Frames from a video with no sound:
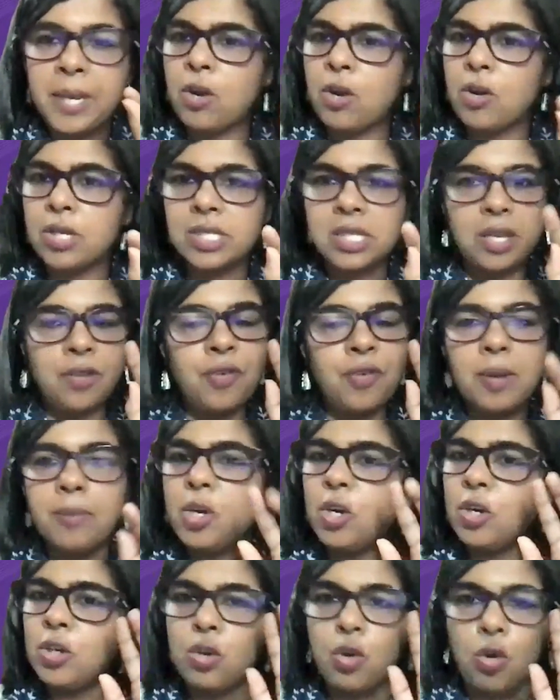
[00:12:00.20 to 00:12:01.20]
Because if
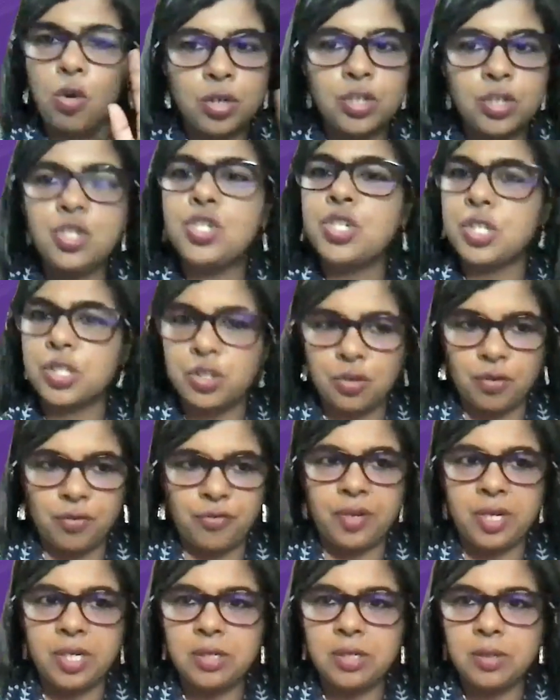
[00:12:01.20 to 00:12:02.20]
I'm not conscious of
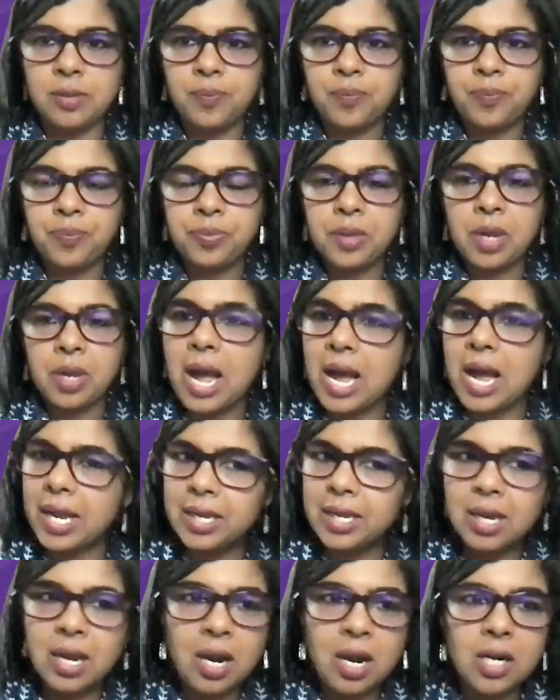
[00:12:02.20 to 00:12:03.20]
it,
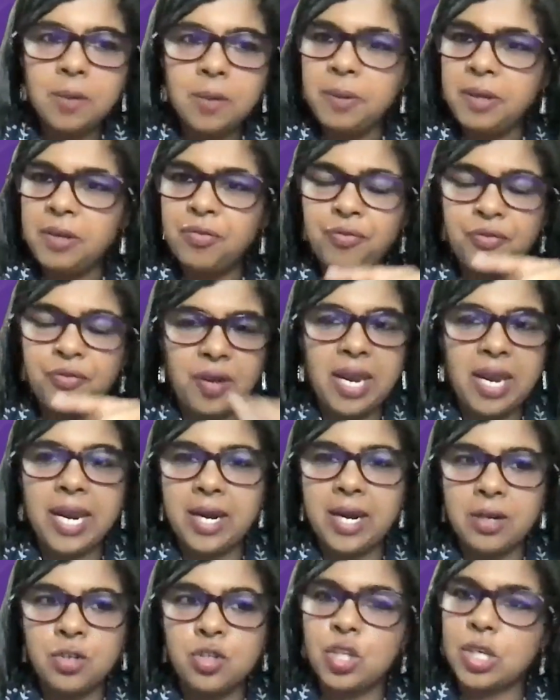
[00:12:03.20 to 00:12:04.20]
I can't be
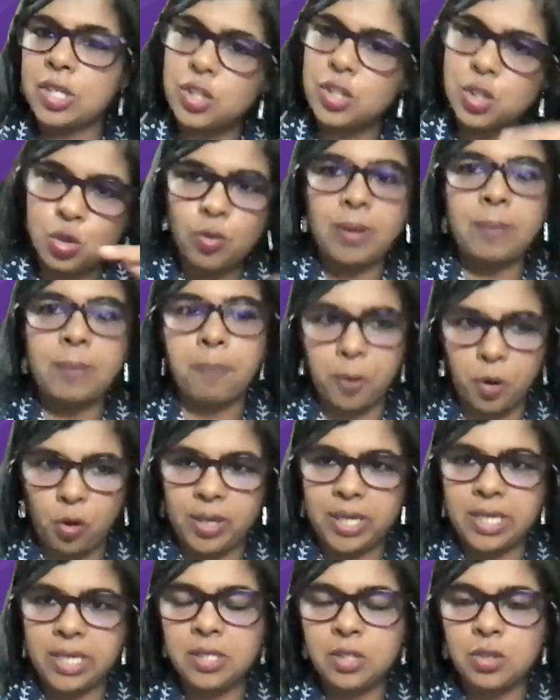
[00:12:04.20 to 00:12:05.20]
fair just to
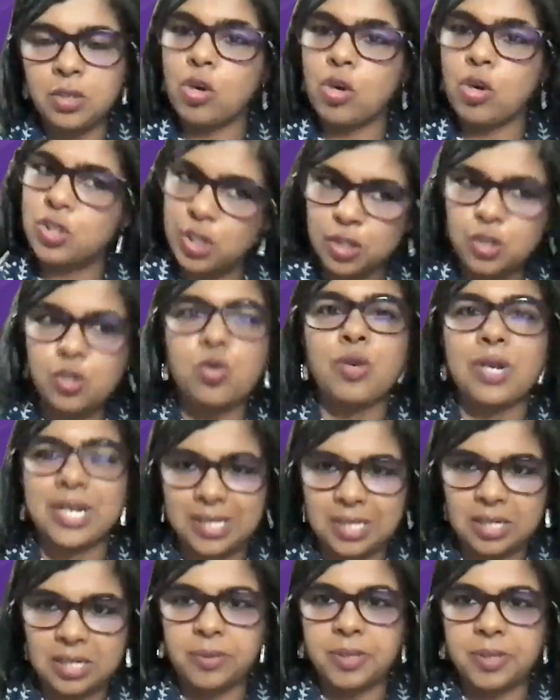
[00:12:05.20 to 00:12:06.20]
employees or just to
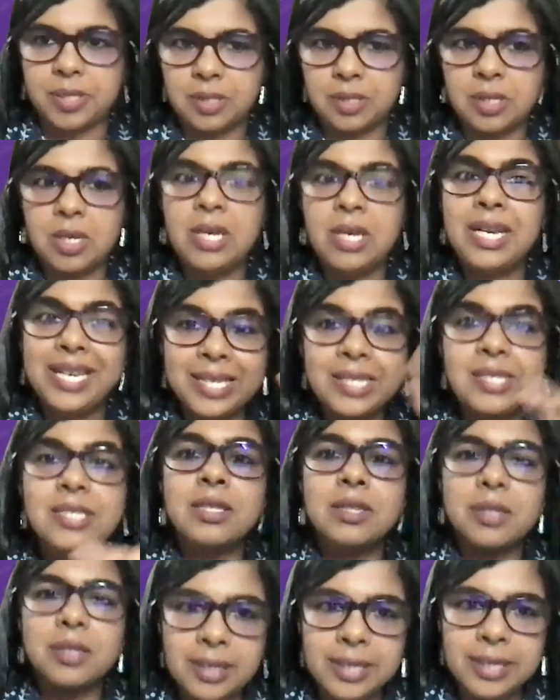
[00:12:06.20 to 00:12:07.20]
customers. It's
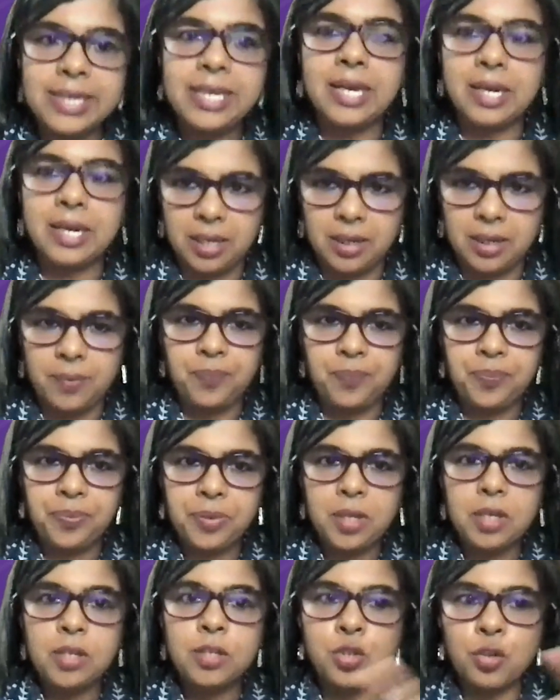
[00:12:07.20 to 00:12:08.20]
in the DNA.
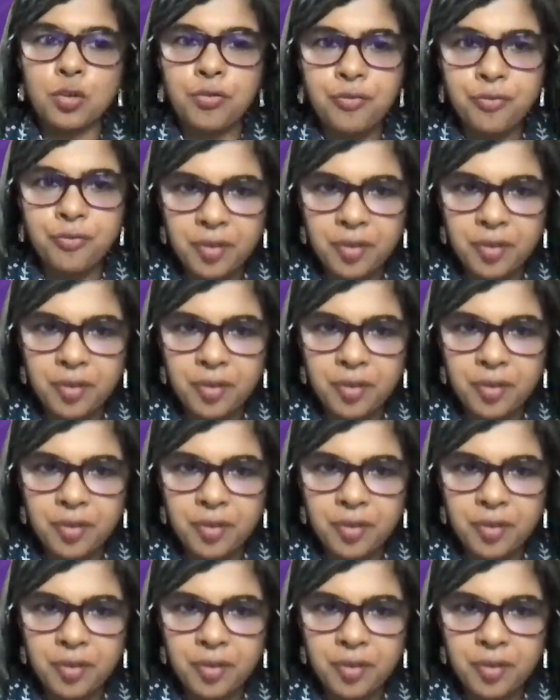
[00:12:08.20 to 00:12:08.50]
So